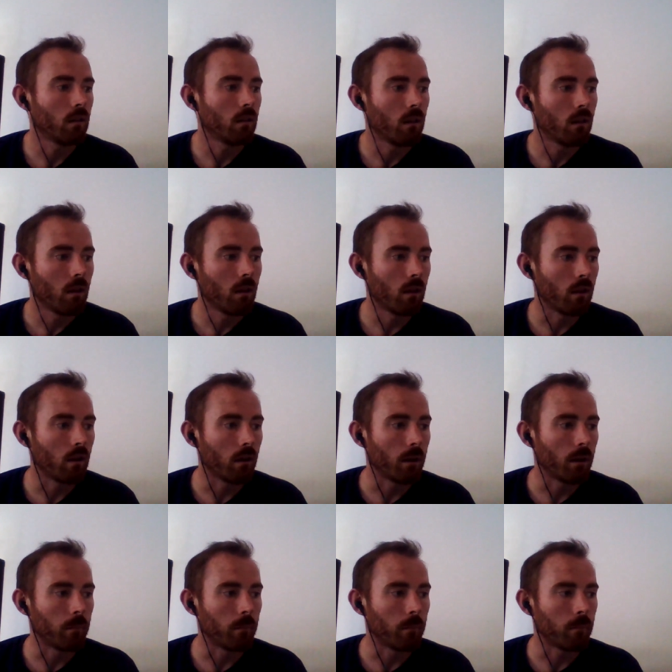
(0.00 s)

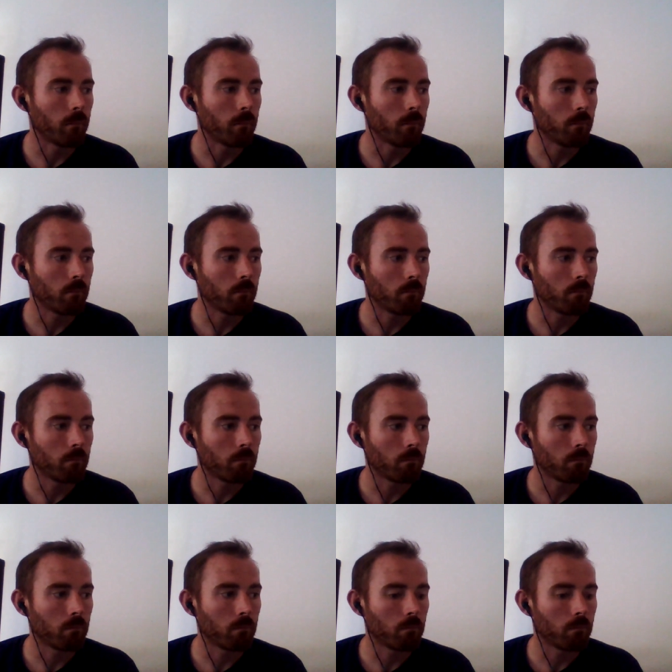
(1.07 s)
um,
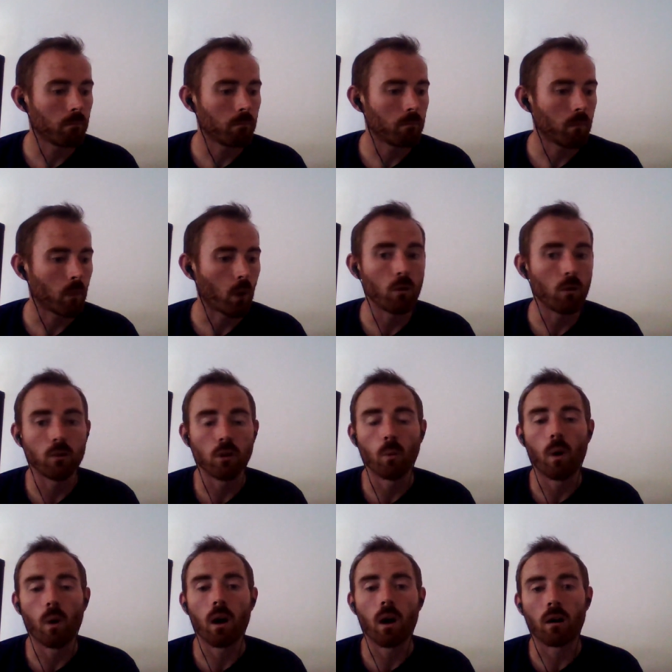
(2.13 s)
who you
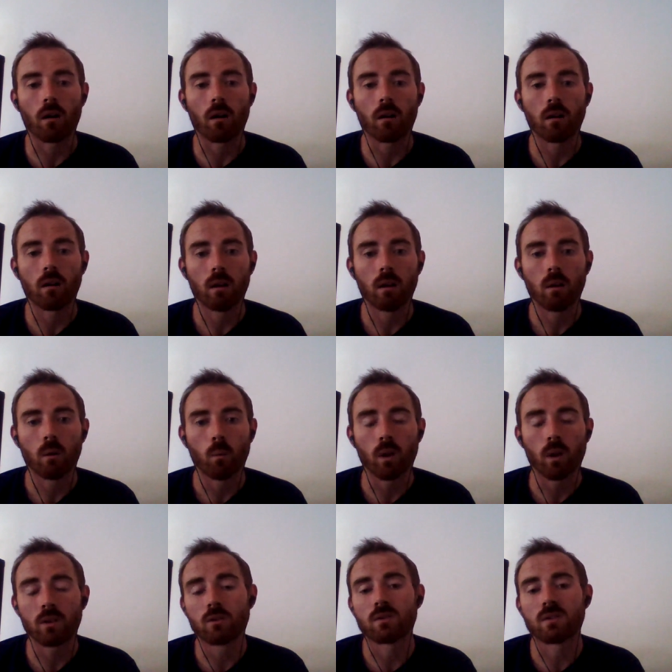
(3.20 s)
are what
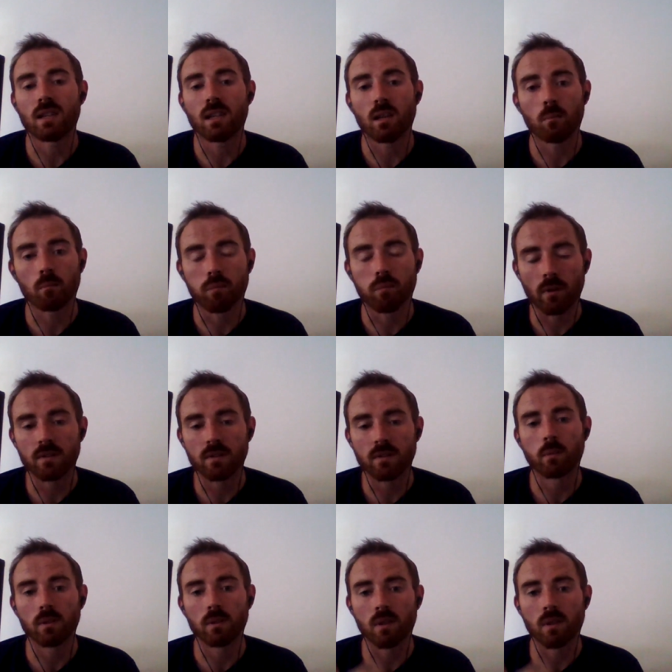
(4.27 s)
your team
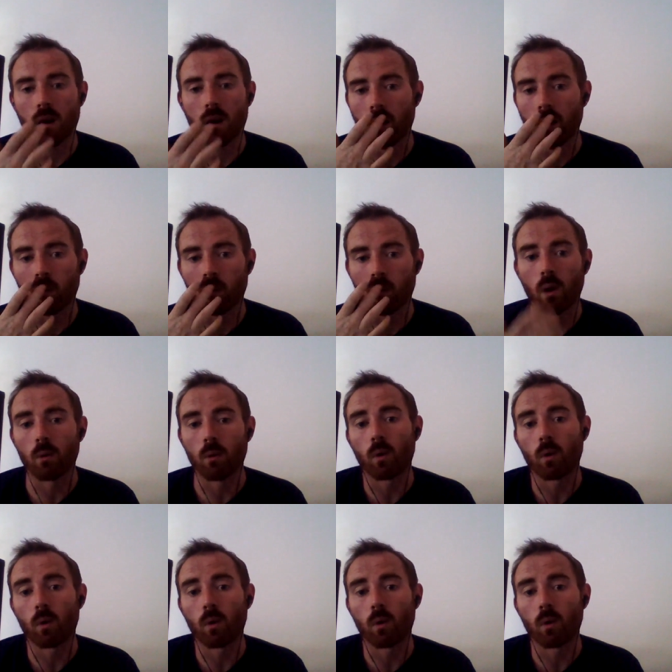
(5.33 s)
principles are and, and what